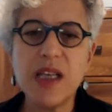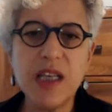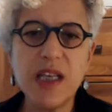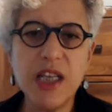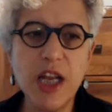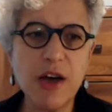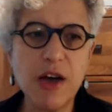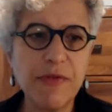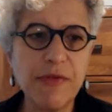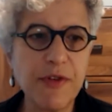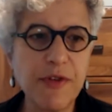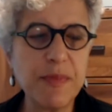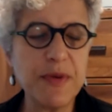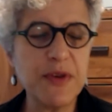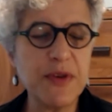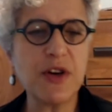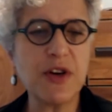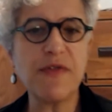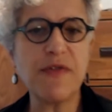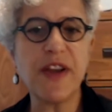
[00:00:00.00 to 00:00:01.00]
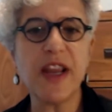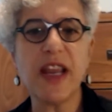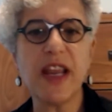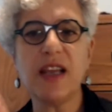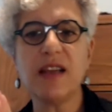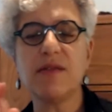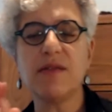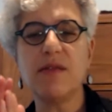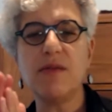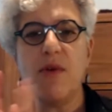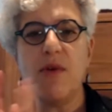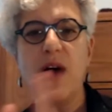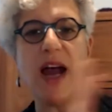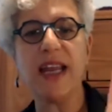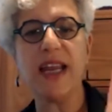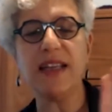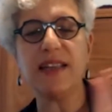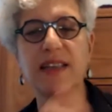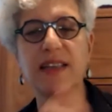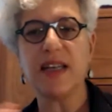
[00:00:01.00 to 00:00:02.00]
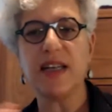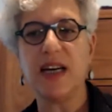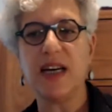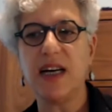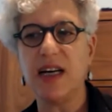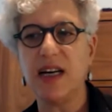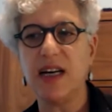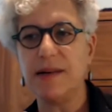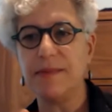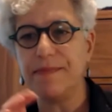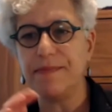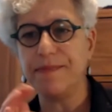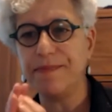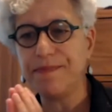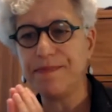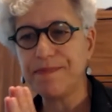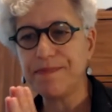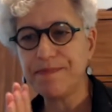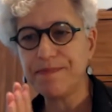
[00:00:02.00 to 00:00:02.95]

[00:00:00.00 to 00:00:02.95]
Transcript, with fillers: you know, for preserving white, um,